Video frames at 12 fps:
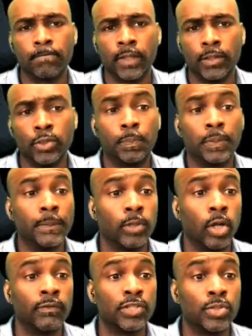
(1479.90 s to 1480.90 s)
You people
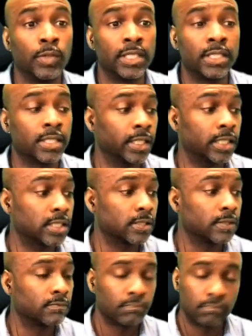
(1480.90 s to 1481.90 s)
over 26,
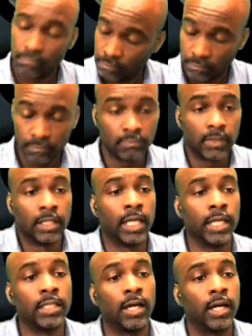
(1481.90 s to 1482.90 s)

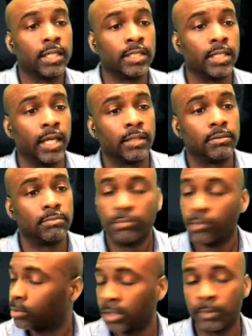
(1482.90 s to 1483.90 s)
love y'all to death.
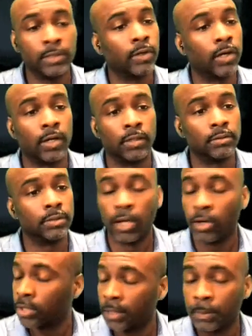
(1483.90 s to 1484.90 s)
Don't get
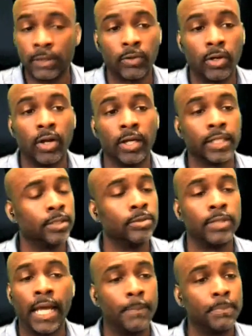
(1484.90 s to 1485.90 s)
me wrong. Do
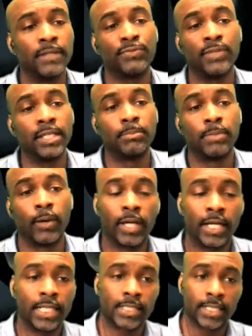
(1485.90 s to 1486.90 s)
not be offended by
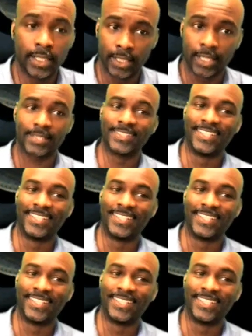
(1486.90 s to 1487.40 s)
what I say next.